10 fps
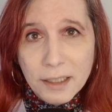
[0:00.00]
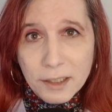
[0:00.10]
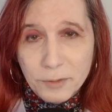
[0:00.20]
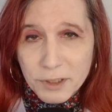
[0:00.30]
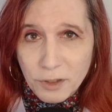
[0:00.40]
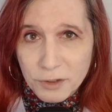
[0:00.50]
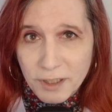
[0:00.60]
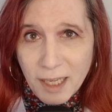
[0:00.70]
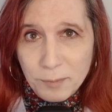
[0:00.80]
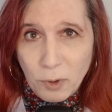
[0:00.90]
the results of
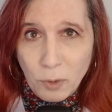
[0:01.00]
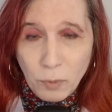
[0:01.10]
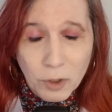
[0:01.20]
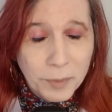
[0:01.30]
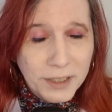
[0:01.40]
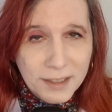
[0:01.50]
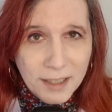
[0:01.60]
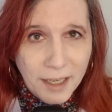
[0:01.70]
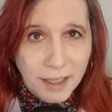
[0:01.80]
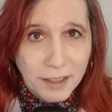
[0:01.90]
that poll will be
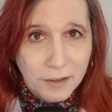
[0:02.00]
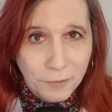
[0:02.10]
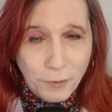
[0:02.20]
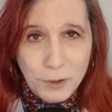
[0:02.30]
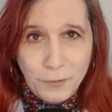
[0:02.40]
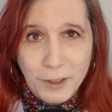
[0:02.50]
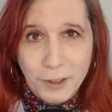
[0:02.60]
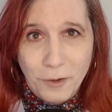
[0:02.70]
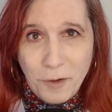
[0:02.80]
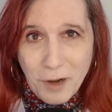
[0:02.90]
deciding the first
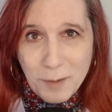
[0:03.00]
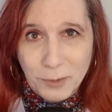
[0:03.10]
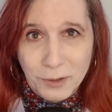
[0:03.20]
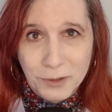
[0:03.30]
video of April.